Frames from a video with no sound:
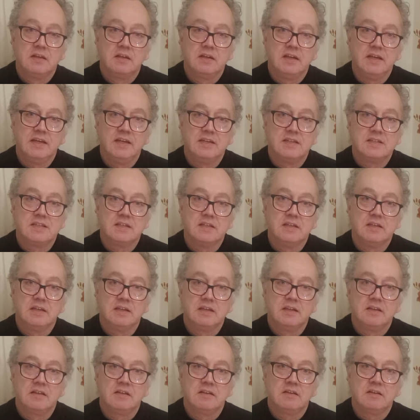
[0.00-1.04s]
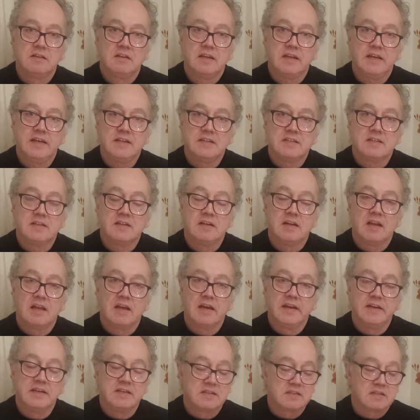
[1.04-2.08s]
into heat and
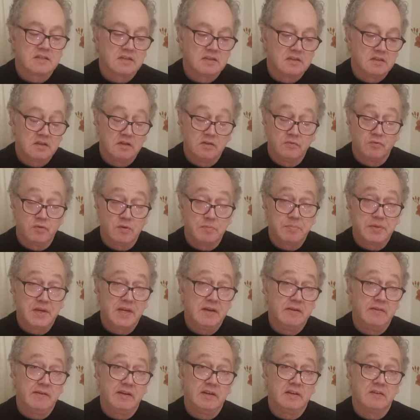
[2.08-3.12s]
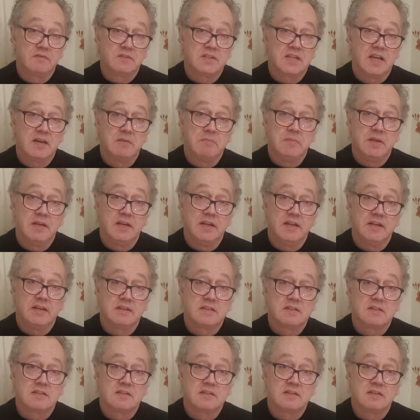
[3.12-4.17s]
light over a period of 10
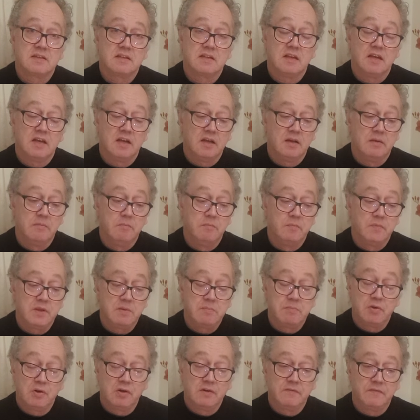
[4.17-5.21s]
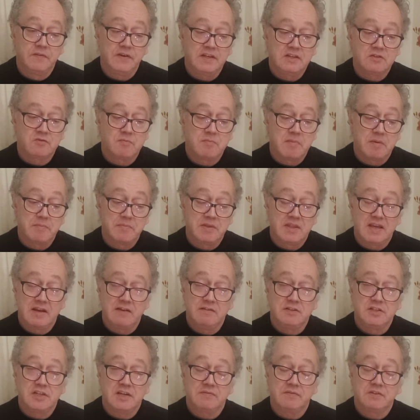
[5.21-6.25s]
minutes. The important thing to remember there
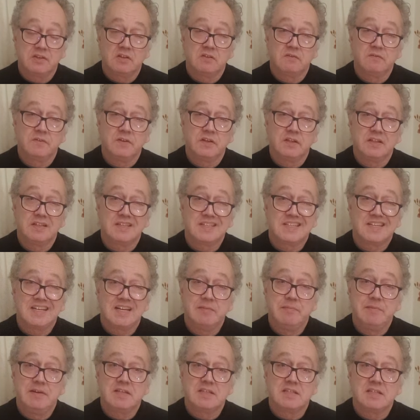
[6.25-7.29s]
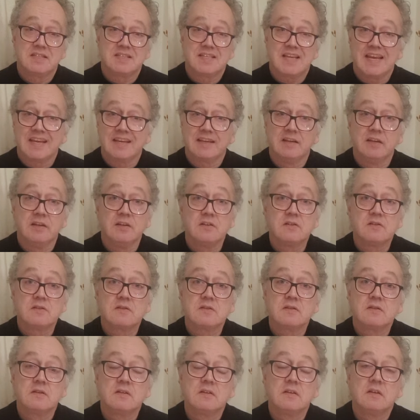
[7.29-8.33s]
is you have to convert the time into
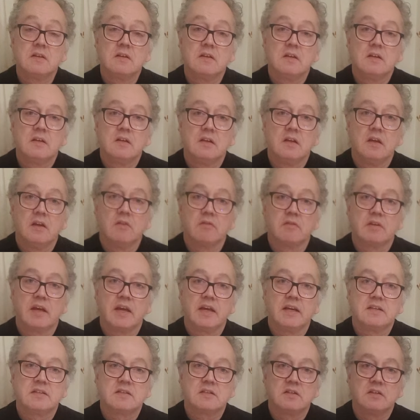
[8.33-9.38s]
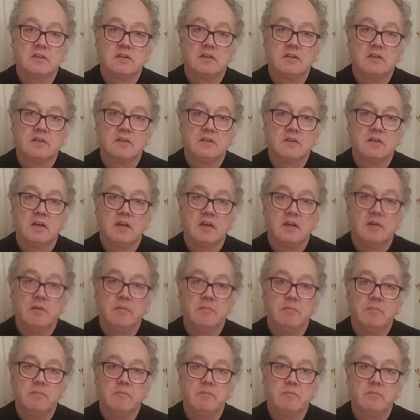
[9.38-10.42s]
seconds. Okay, so
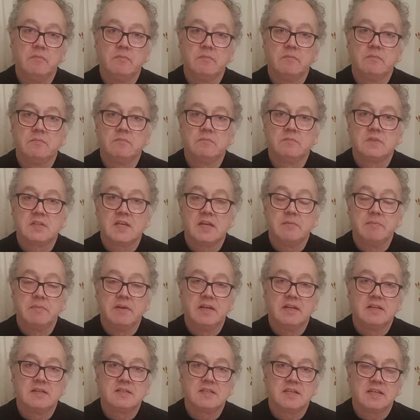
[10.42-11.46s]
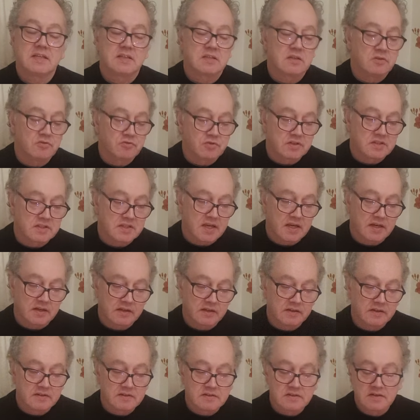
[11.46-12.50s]
10 minutes, 600
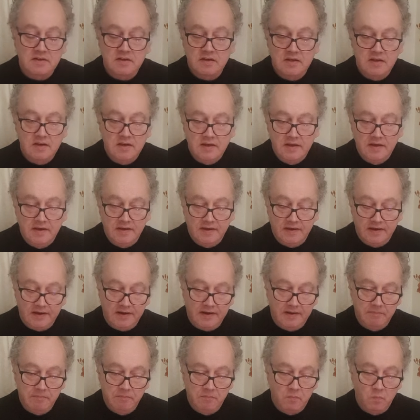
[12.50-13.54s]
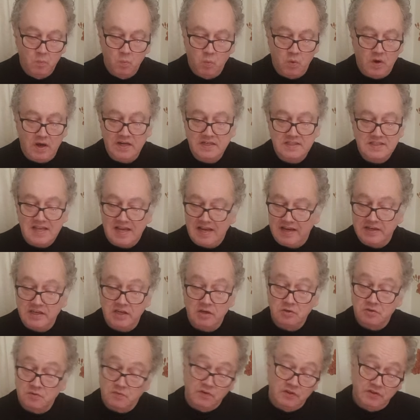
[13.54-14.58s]
seconds. Why is that a
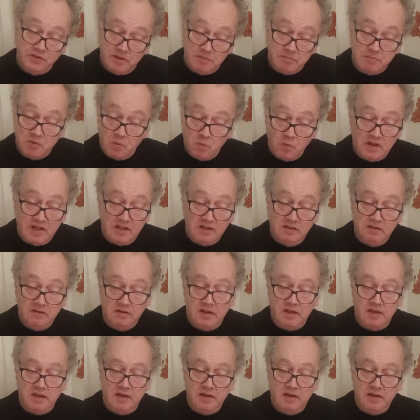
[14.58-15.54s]
useful number? Well,